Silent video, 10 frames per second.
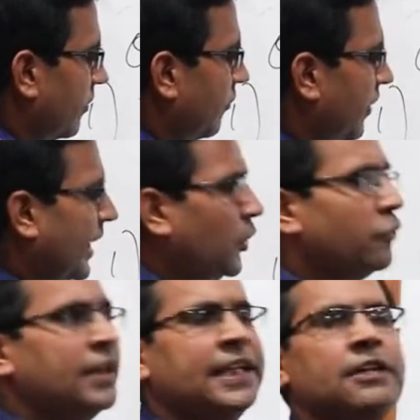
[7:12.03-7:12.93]
when you
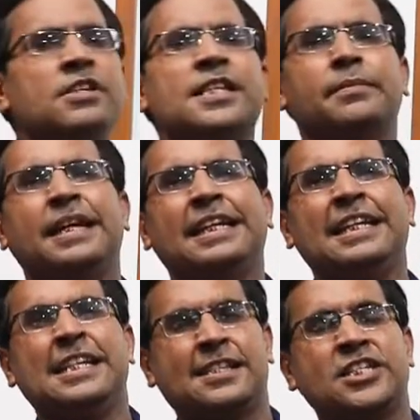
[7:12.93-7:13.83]
will give some
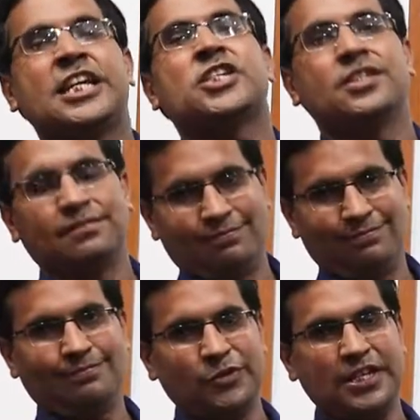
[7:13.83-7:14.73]
any suggestion.
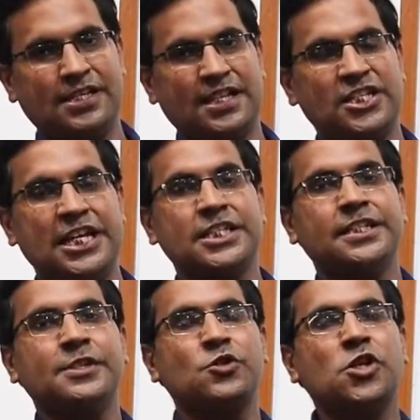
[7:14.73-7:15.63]
Okay,
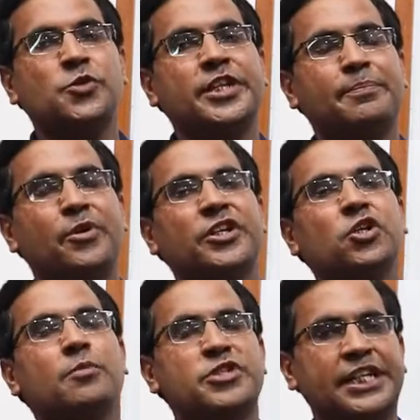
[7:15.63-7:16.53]
suggestion is also an important
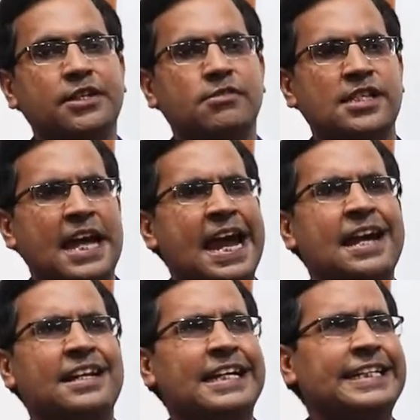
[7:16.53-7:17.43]
objective
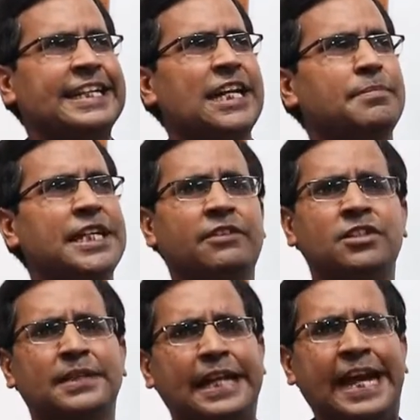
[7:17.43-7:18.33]
and it can be
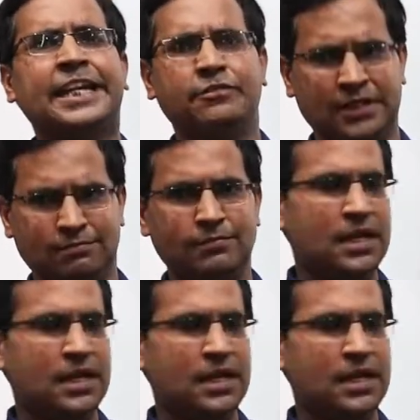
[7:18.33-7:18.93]
given by anyone.